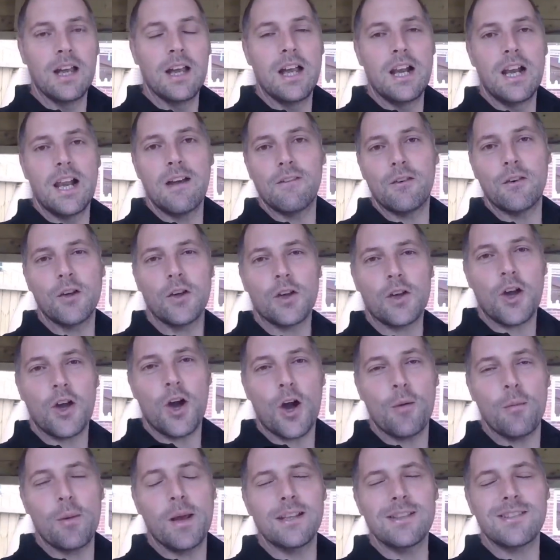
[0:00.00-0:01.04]
Love all your
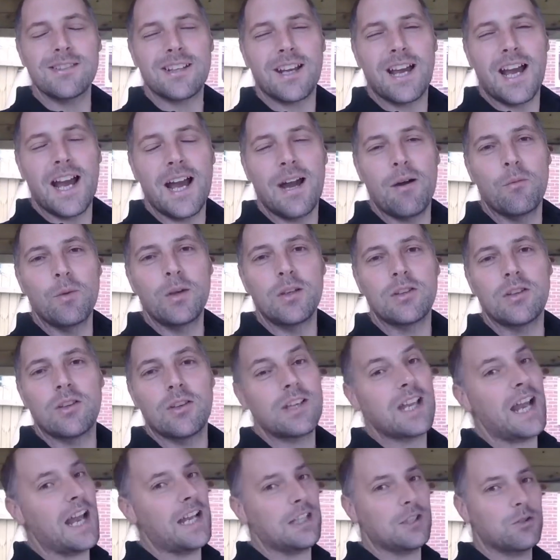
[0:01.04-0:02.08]
comments, and we shall
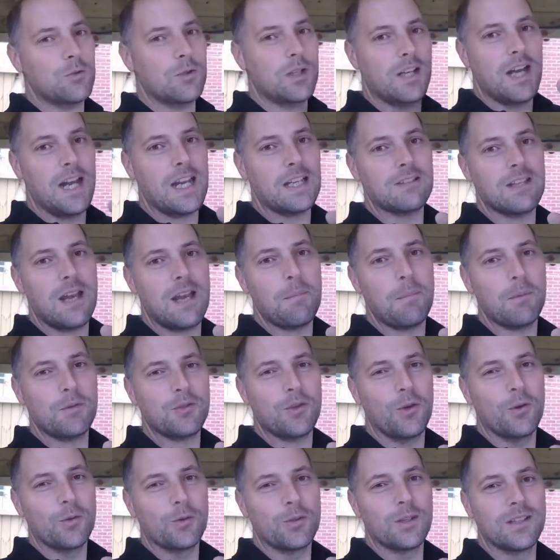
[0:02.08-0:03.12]
catch you in the next
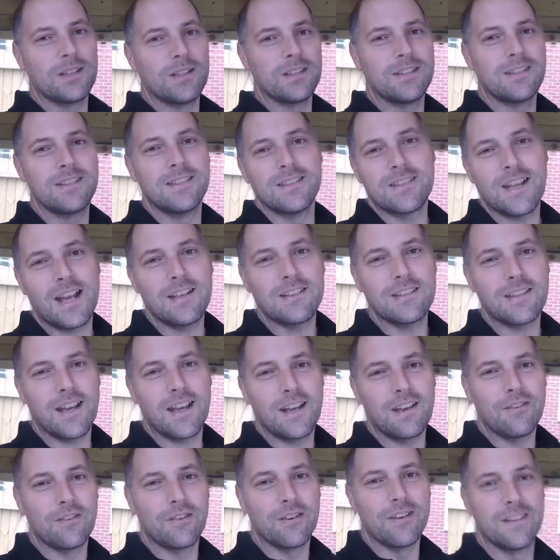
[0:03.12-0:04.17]
episode. Stay
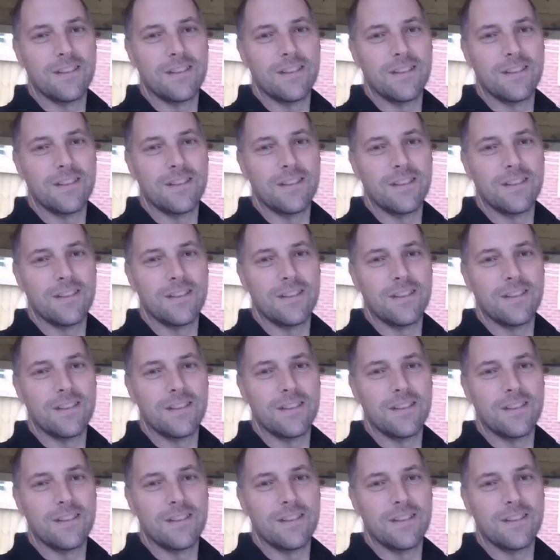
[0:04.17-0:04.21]
safe.